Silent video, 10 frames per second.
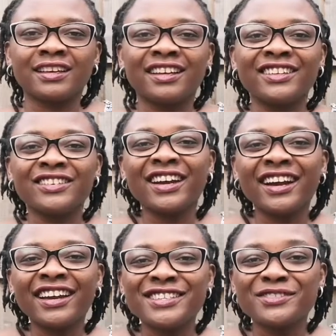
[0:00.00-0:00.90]
Hello
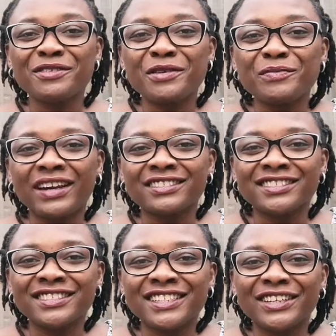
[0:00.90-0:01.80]
guys, welcome back to
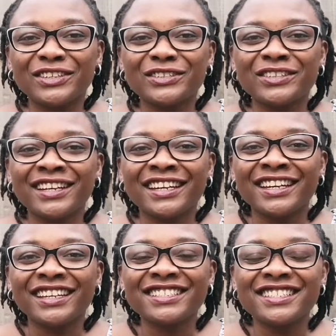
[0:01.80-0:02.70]
the channel.
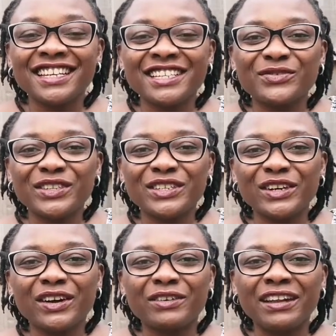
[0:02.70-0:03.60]
In today's
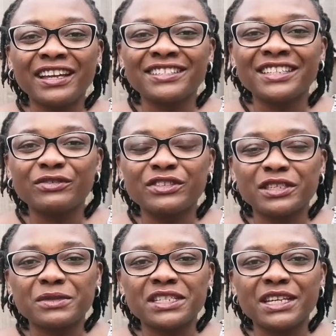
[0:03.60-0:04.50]
video I would like to give you
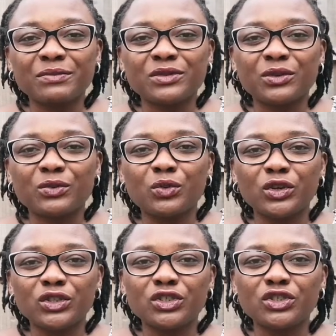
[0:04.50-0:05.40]
some tips on
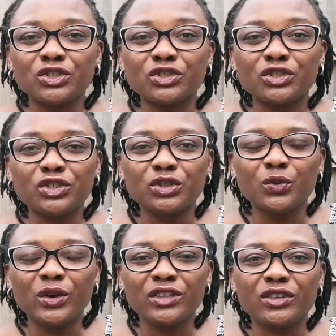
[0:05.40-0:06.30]
what you should do
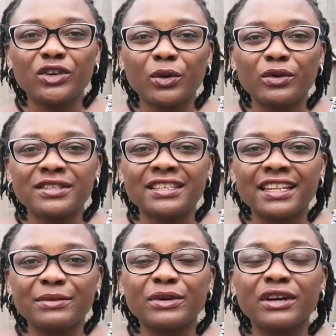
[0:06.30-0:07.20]
when you go into
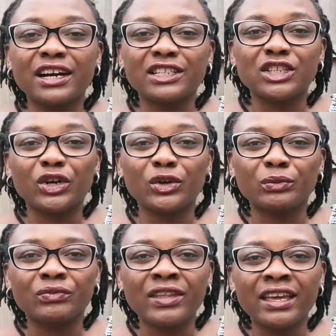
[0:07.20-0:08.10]
labor at
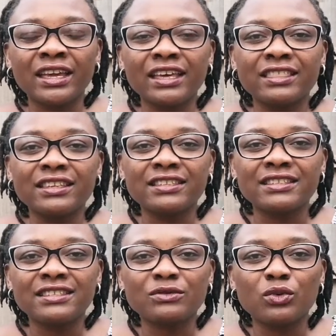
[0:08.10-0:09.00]
home. This
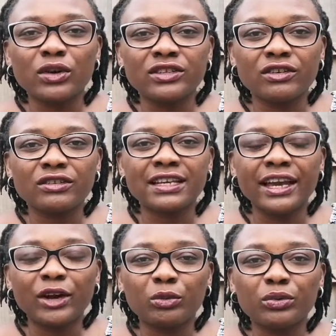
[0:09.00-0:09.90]
is what is going to
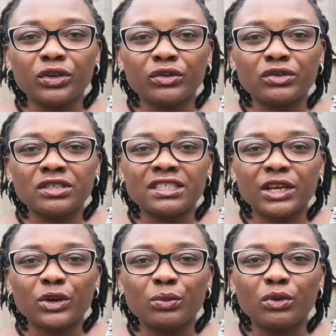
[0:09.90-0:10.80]
help you to
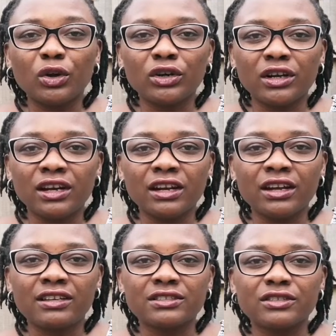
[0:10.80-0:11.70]
stay home longer,
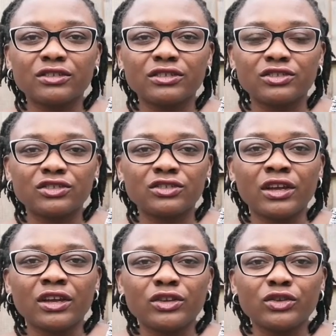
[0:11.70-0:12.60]
and as long as
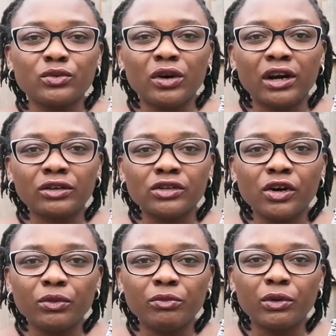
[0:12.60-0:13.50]
you are at
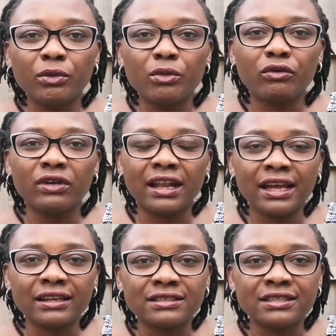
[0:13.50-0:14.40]
home you're more
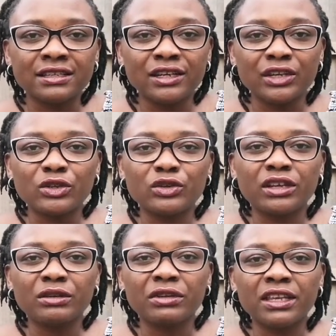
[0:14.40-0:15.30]
relaxed, you
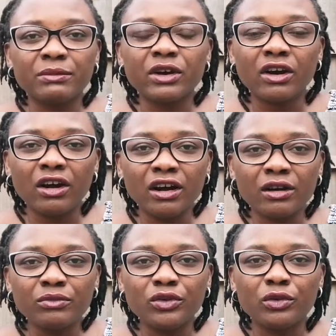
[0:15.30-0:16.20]
can keep
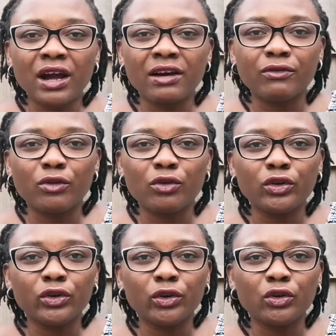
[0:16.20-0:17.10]
calm, you have all
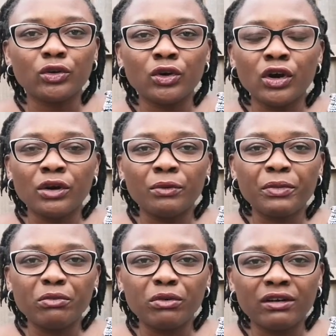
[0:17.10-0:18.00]
your
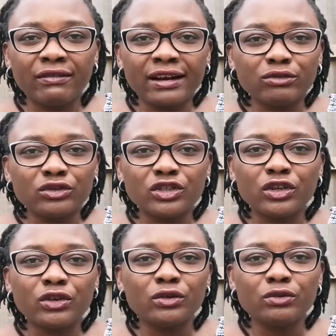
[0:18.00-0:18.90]
people around
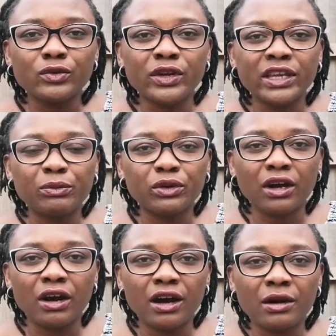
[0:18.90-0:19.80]
you who will keep you
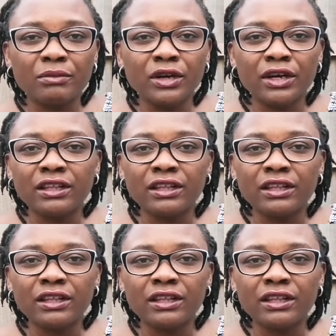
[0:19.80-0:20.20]
calm.